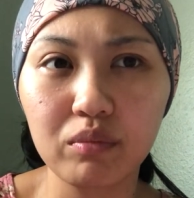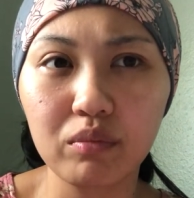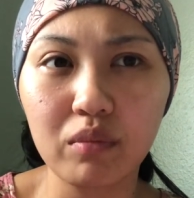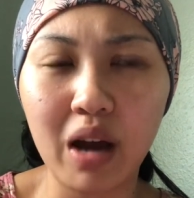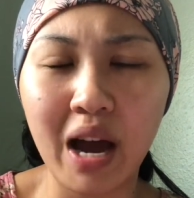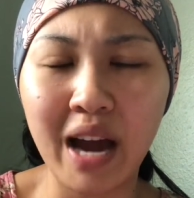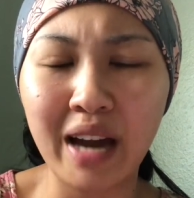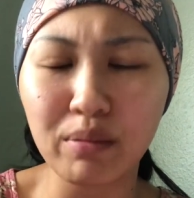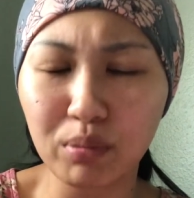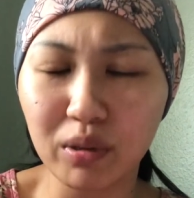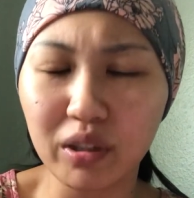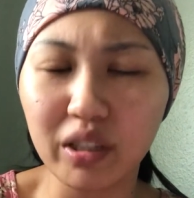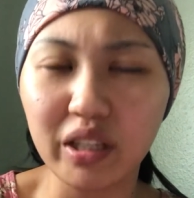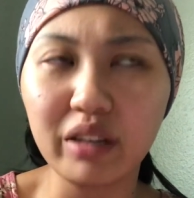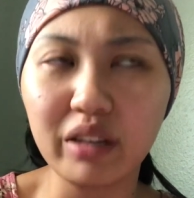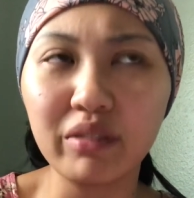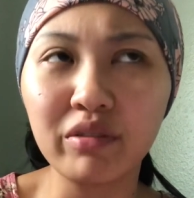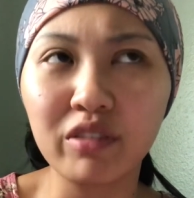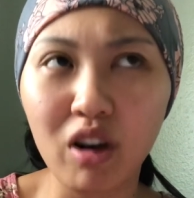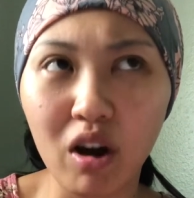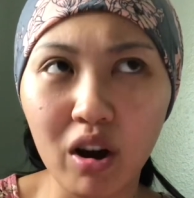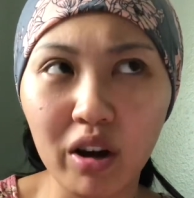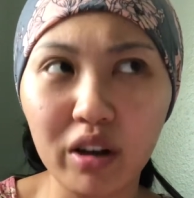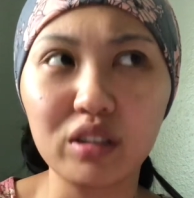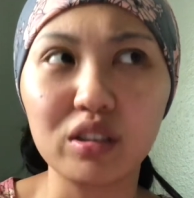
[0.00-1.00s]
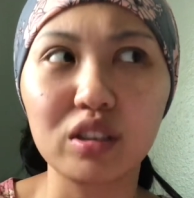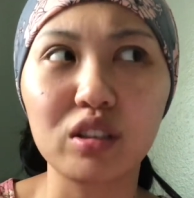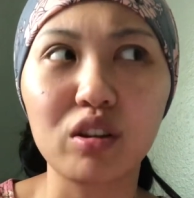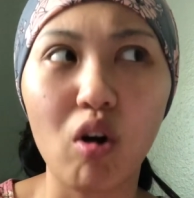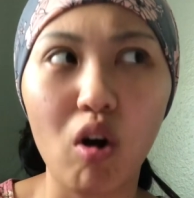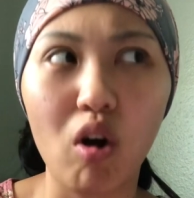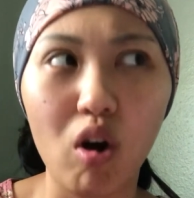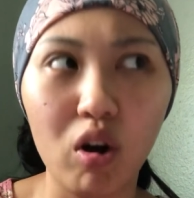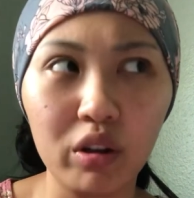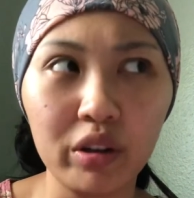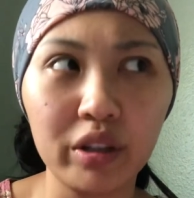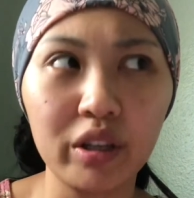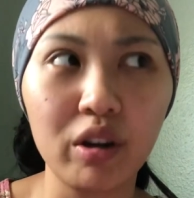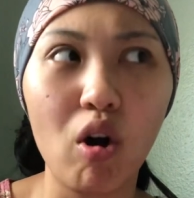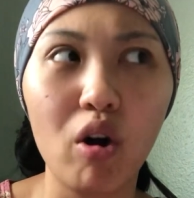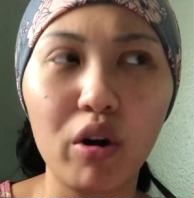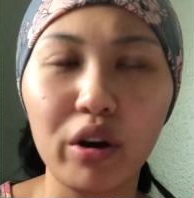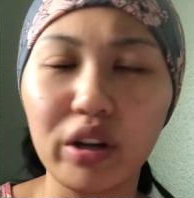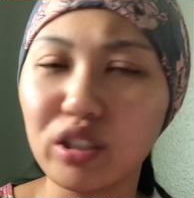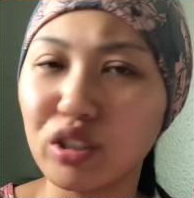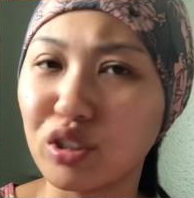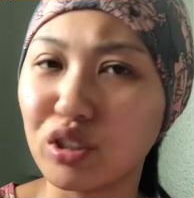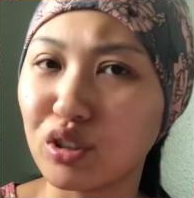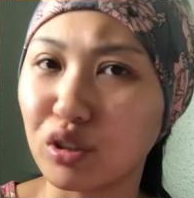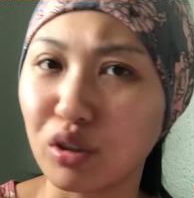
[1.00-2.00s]
I believe God is calling all
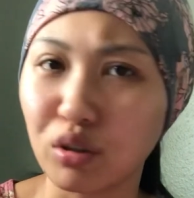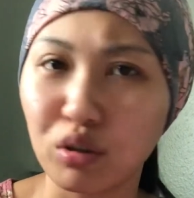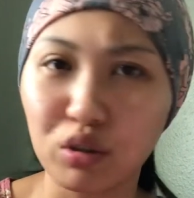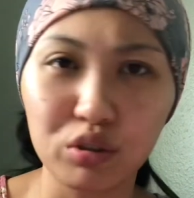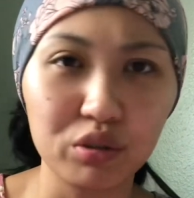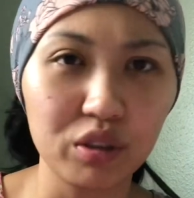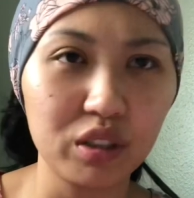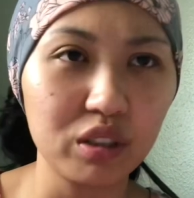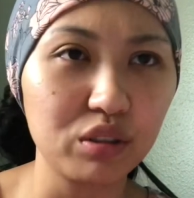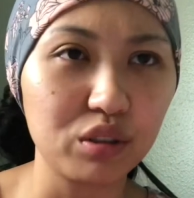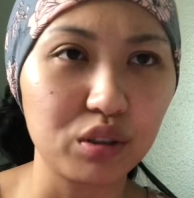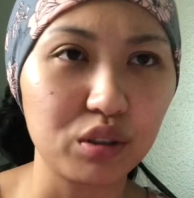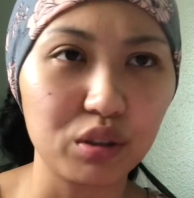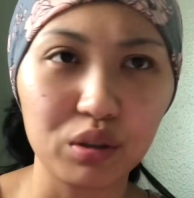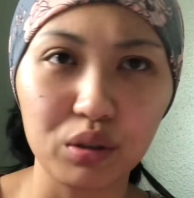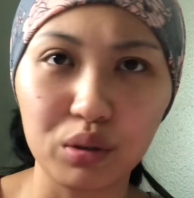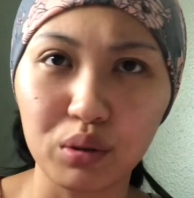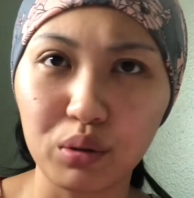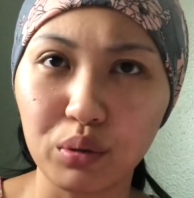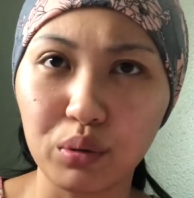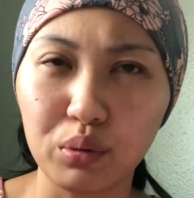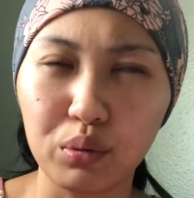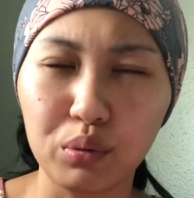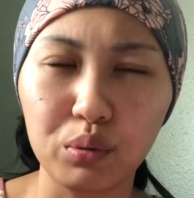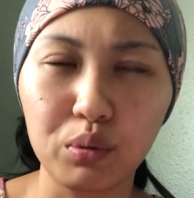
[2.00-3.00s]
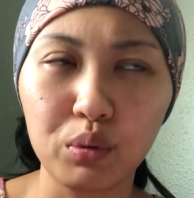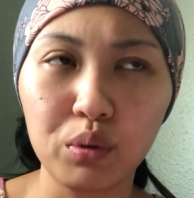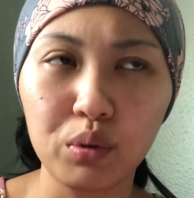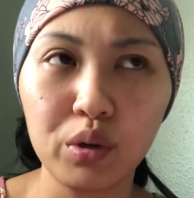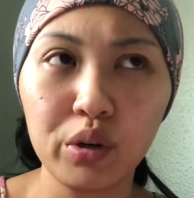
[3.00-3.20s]
His children to